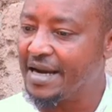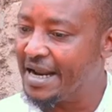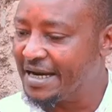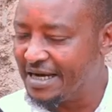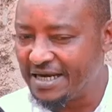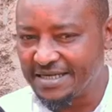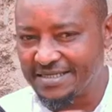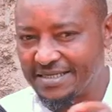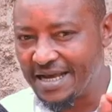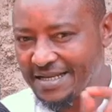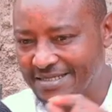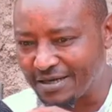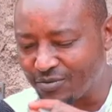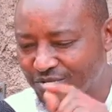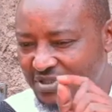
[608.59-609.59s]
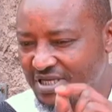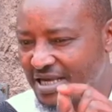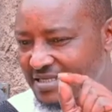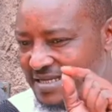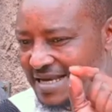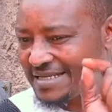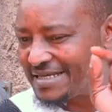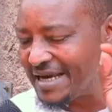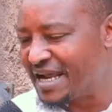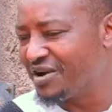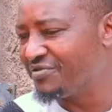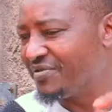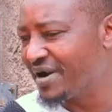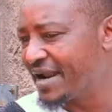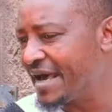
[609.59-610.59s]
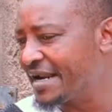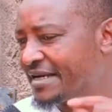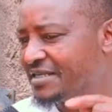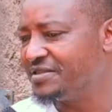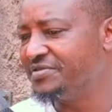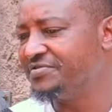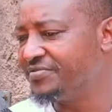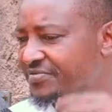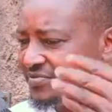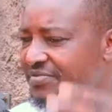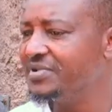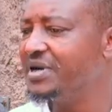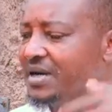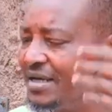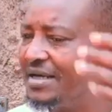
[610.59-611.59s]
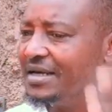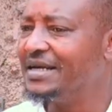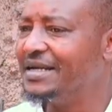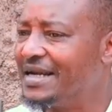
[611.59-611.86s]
na nilianza kusikia such kind of a narrative, mm-hmm.